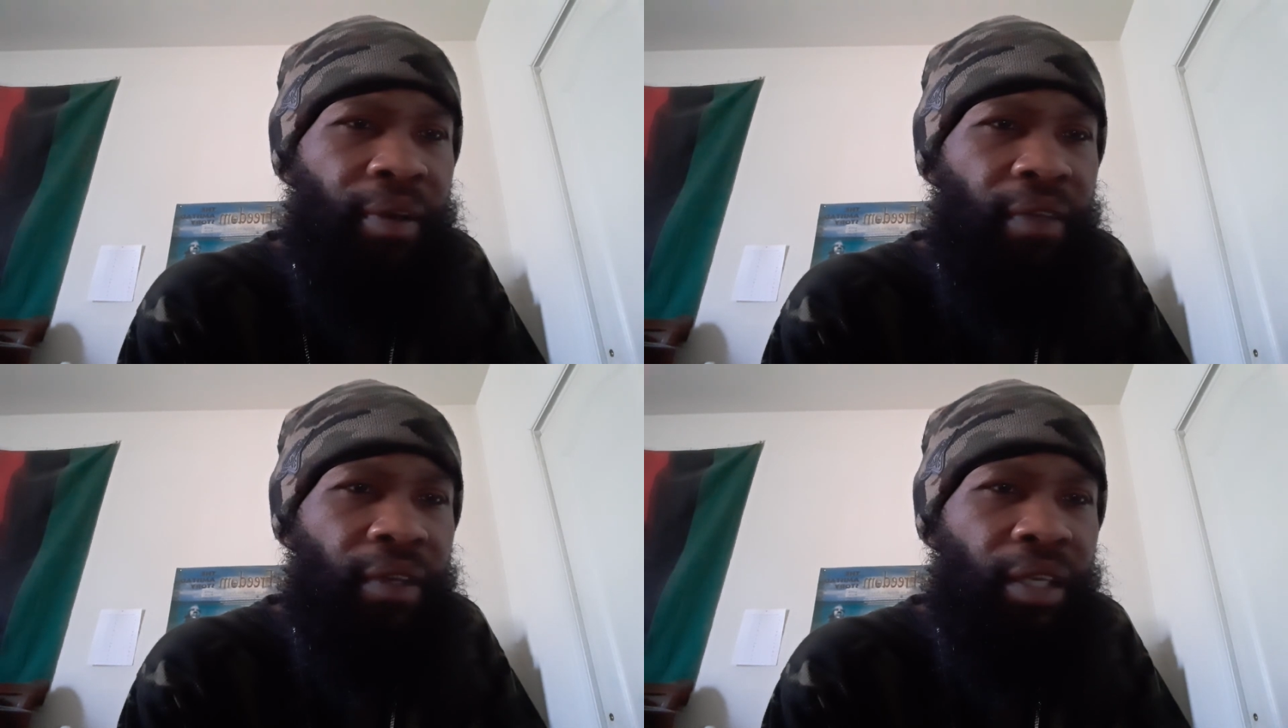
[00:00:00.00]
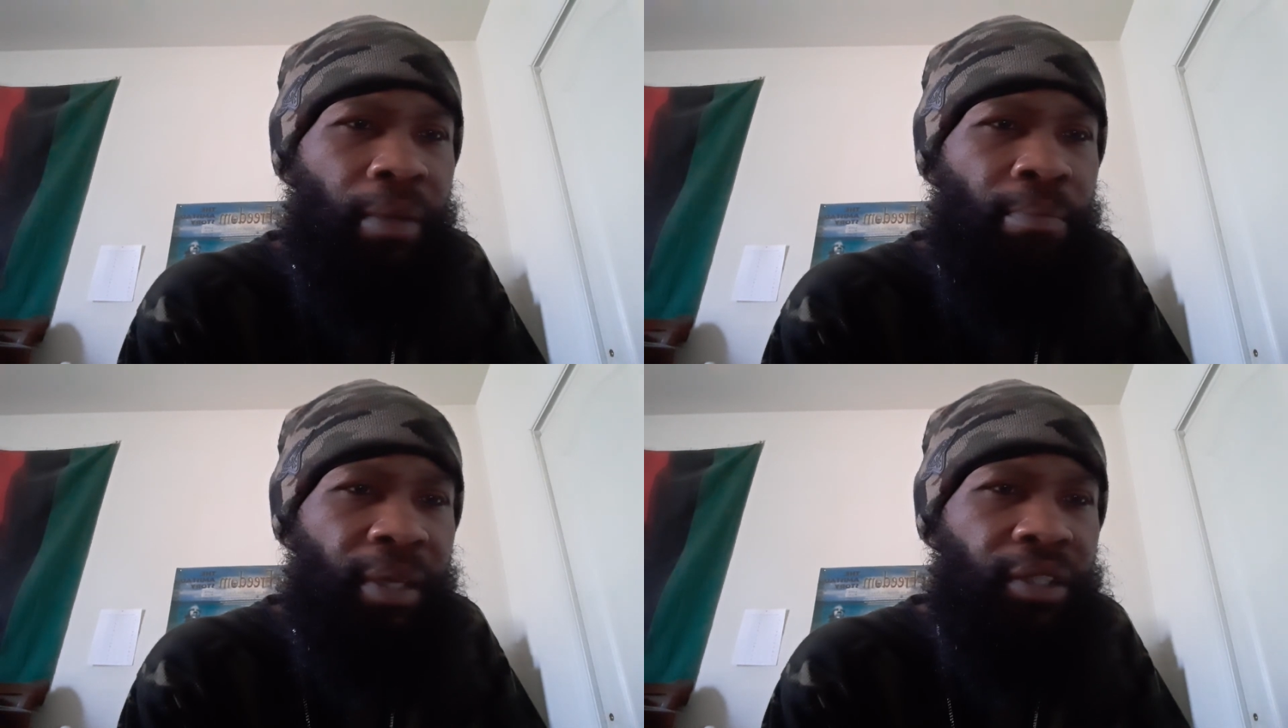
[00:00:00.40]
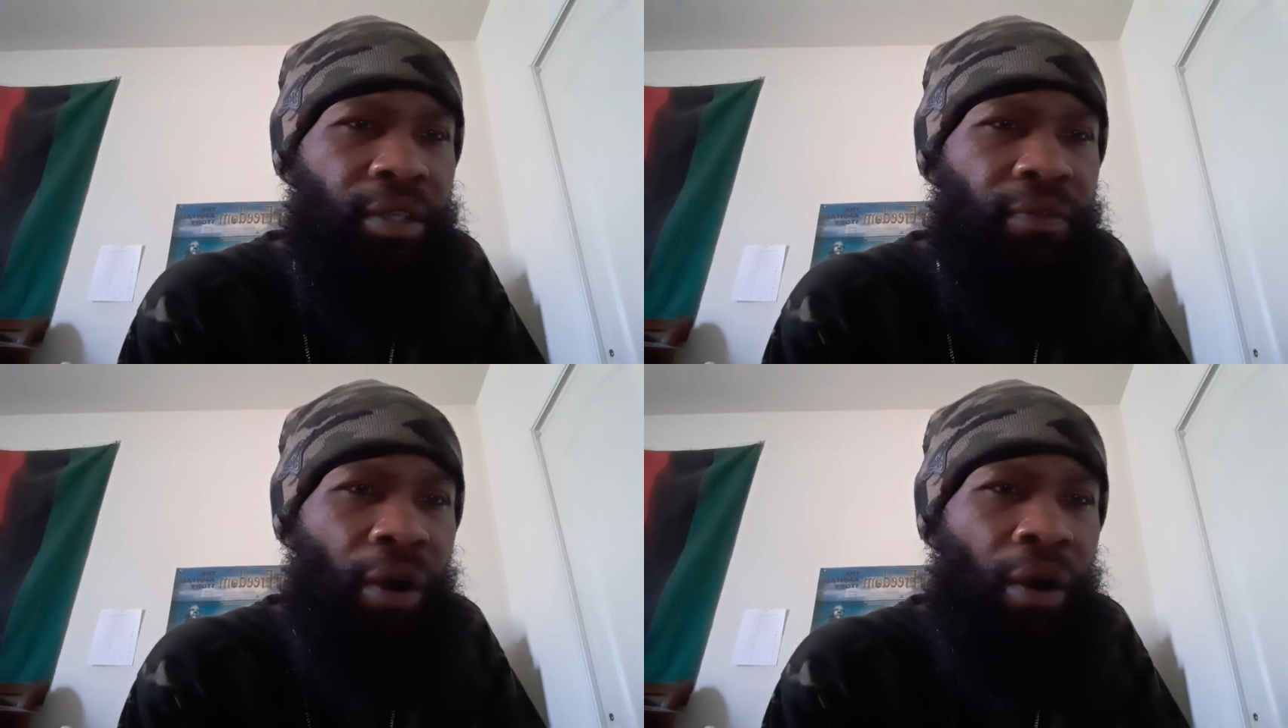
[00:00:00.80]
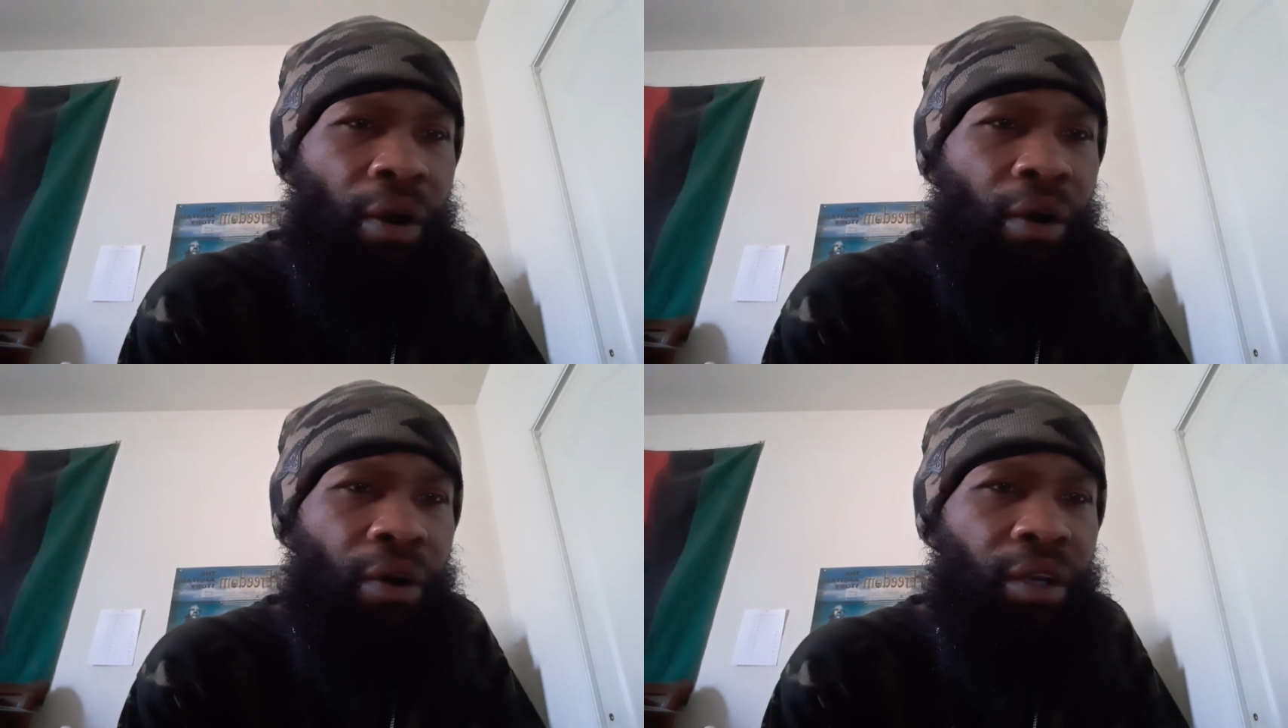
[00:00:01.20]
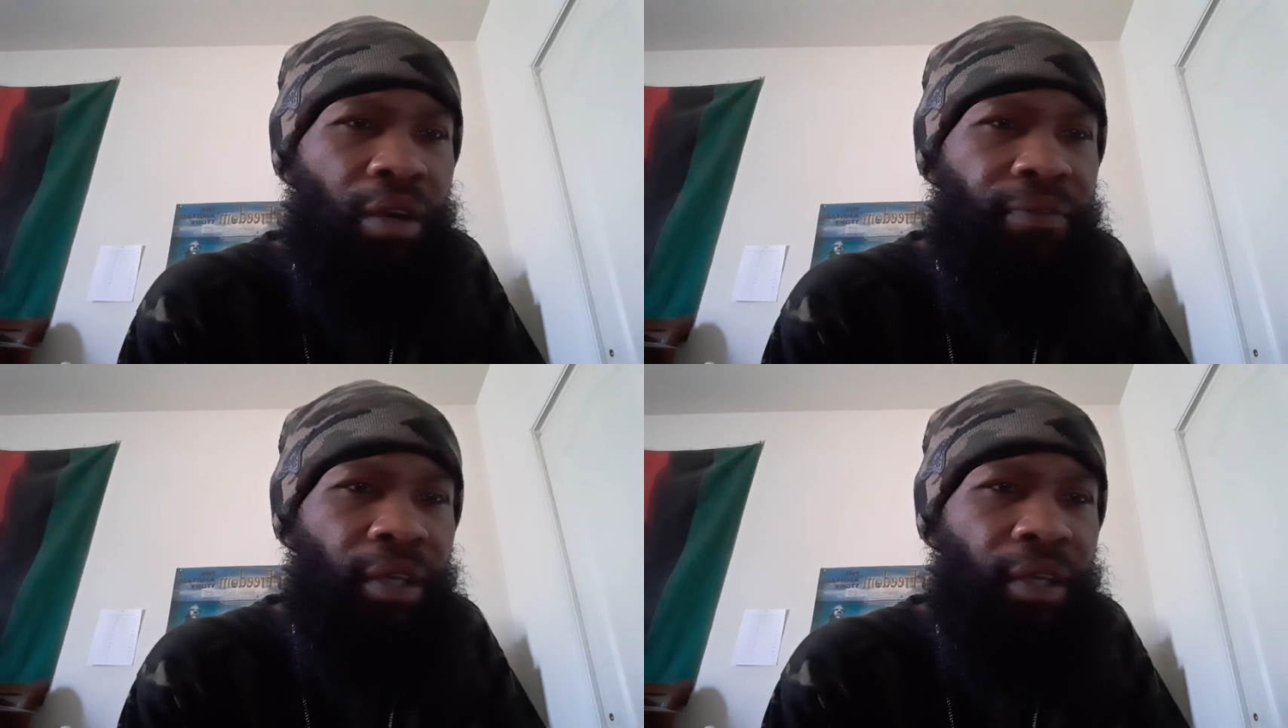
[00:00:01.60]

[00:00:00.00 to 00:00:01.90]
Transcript: even in the midst of all of